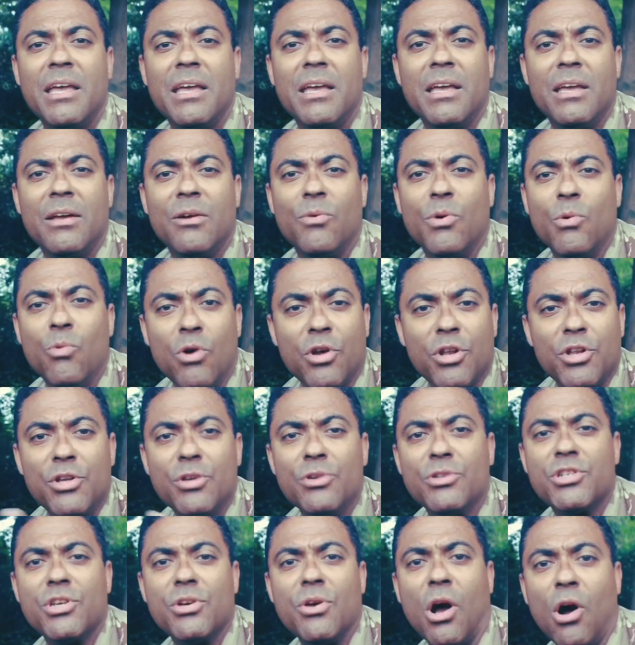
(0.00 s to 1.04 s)
we want
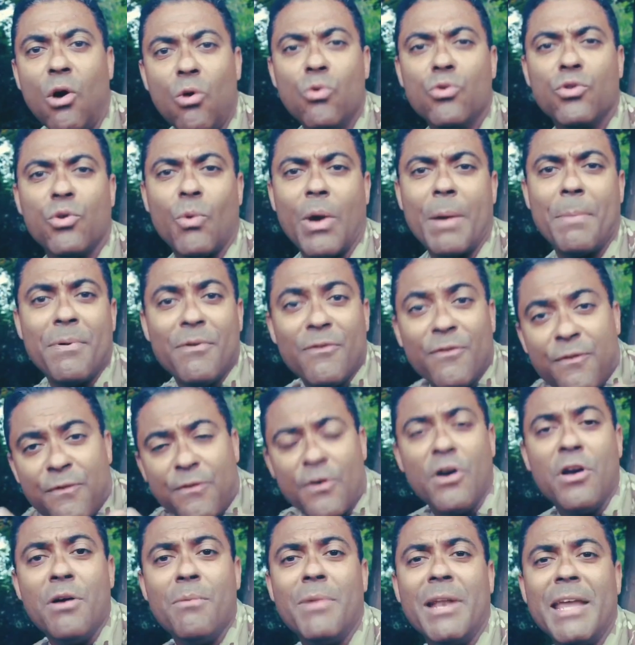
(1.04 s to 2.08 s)
you to hold the weapon
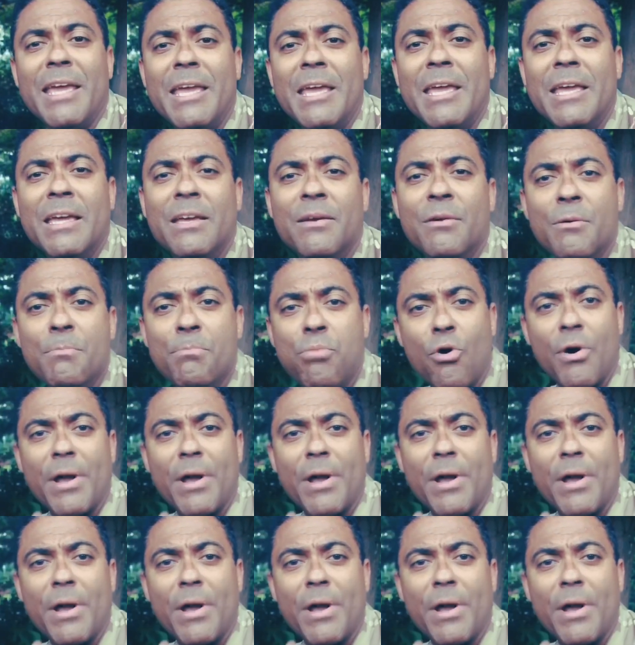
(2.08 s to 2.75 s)
firmly, point